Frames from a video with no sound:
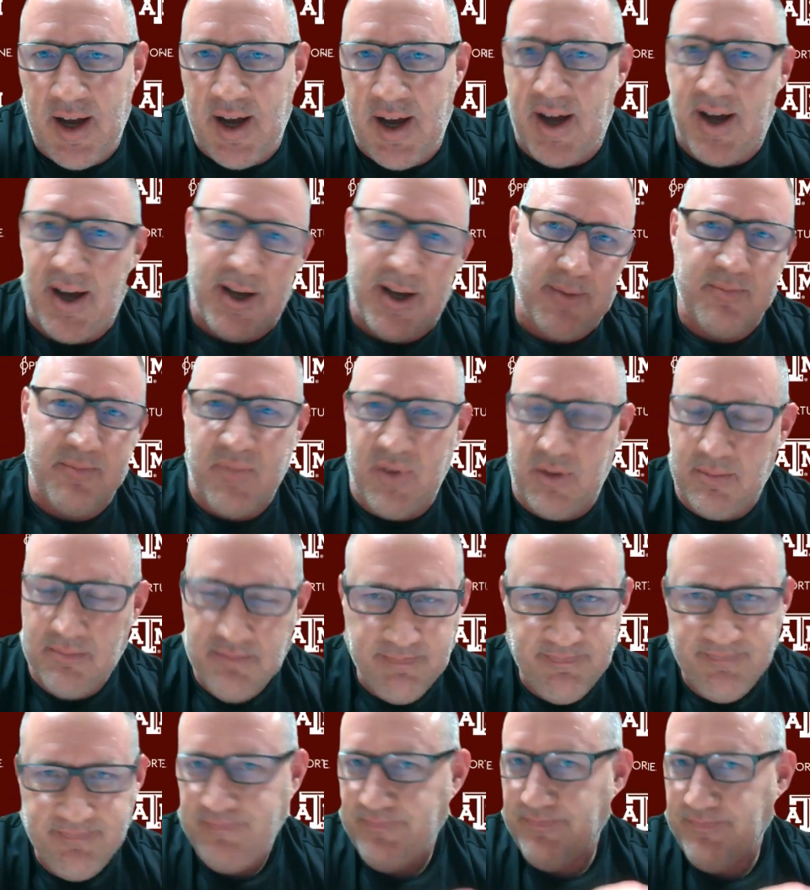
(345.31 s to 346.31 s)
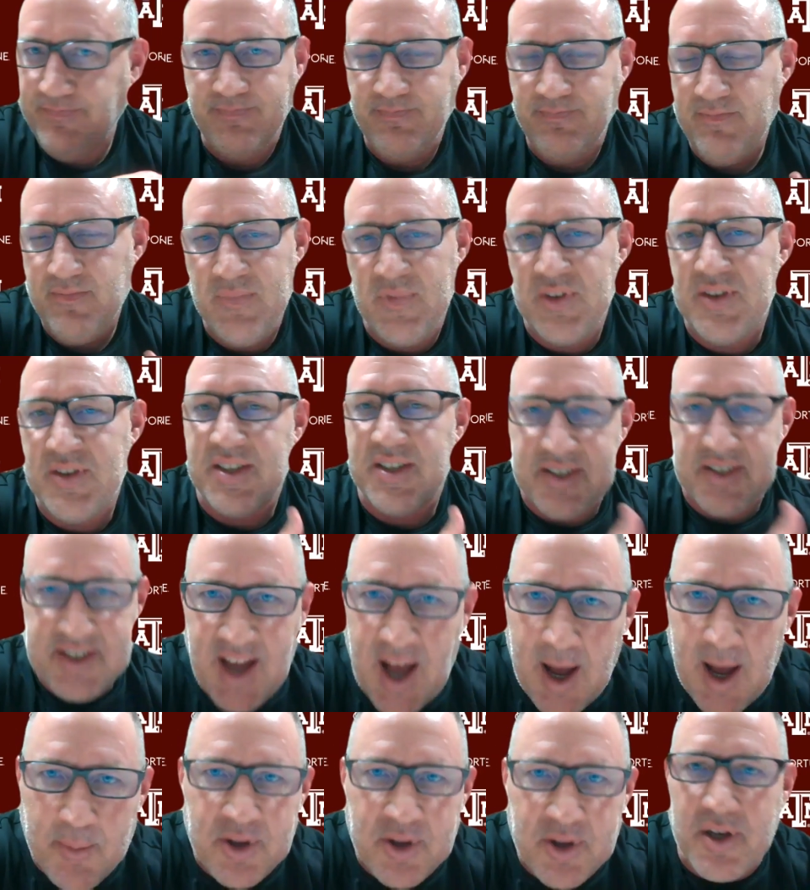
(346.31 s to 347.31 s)
Uh, this
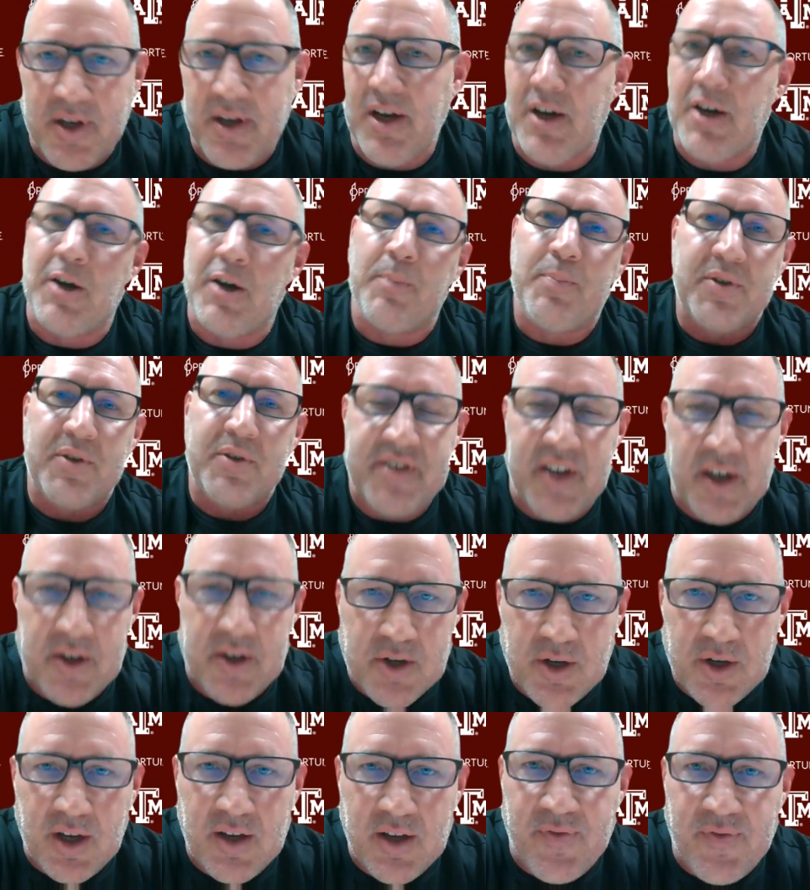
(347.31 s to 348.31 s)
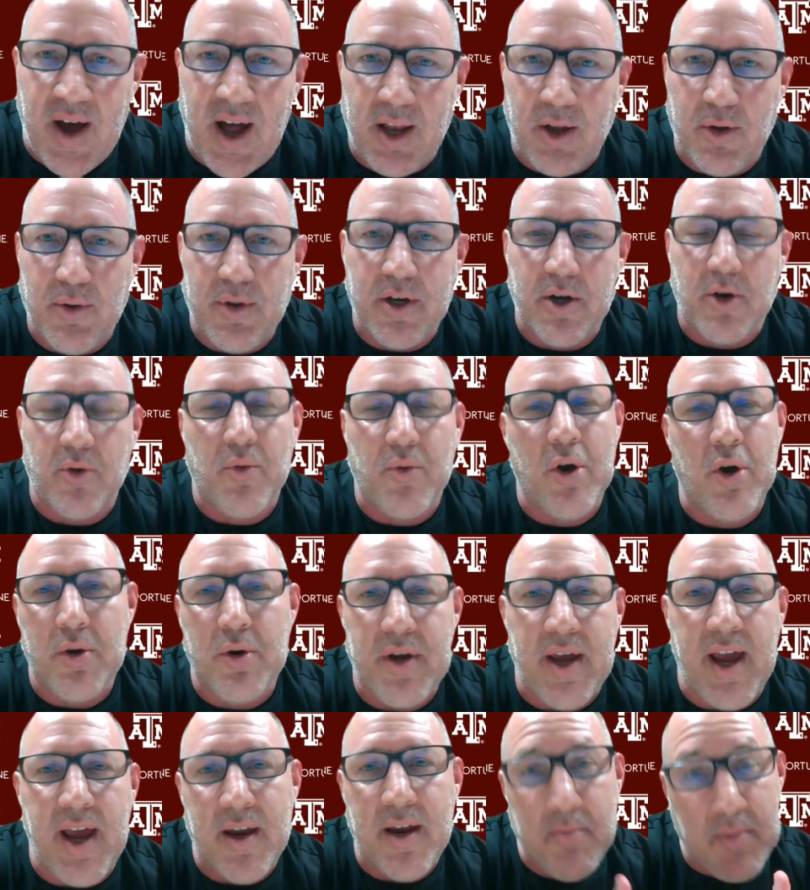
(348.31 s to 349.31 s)
time of the year, particularly following a
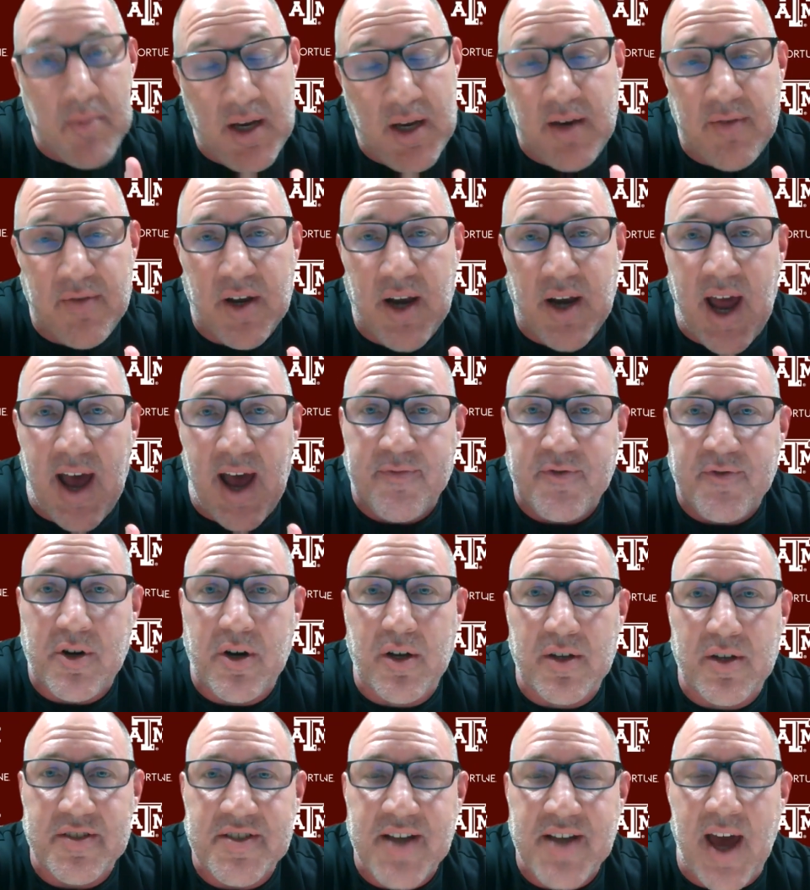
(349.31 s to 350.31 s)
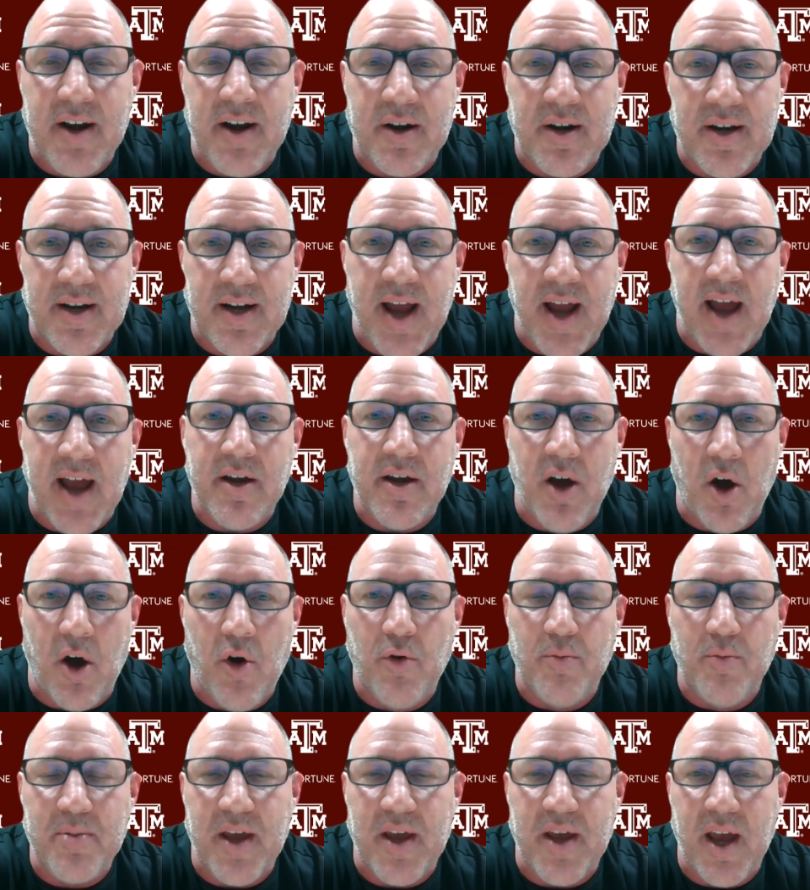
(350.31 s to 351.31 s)
road game, even after a Saturday night
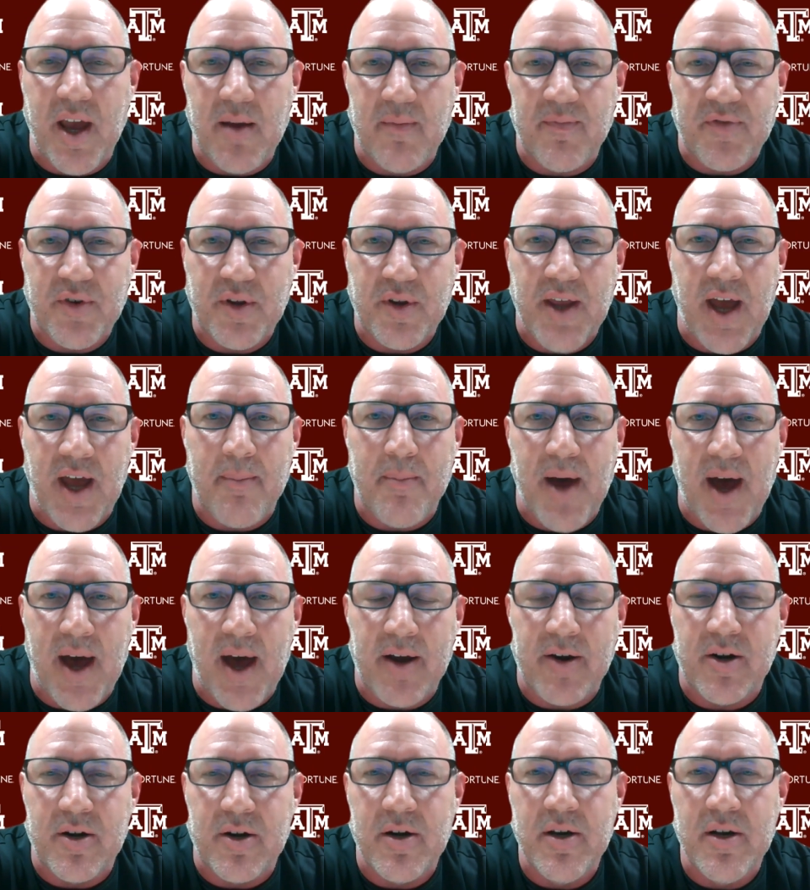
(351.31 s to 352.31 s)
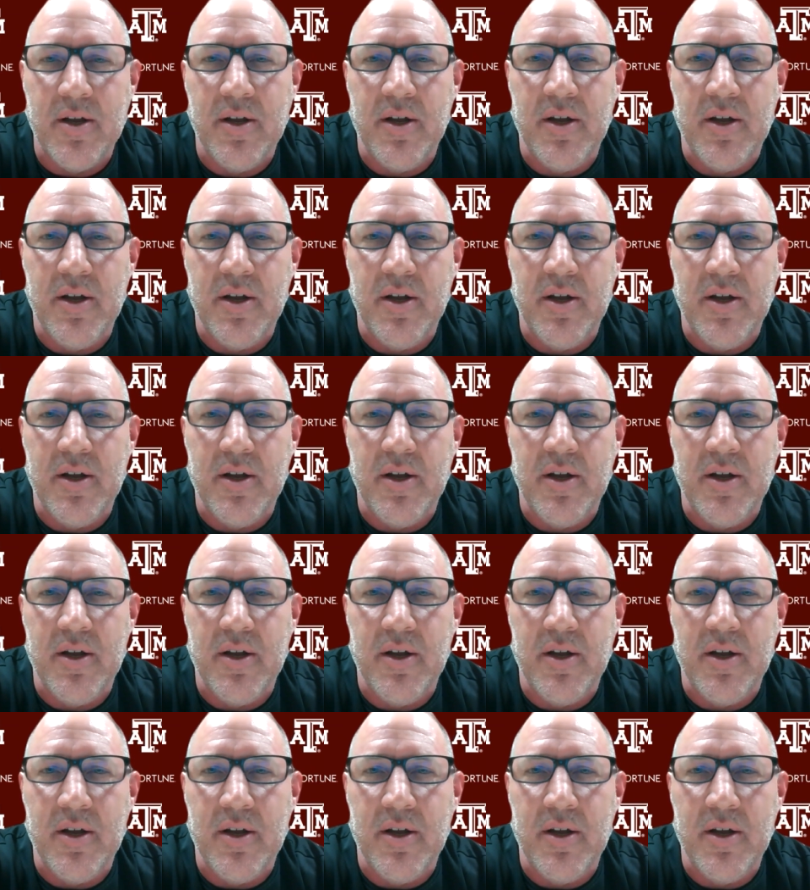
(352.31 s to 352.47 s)
home game for that matter.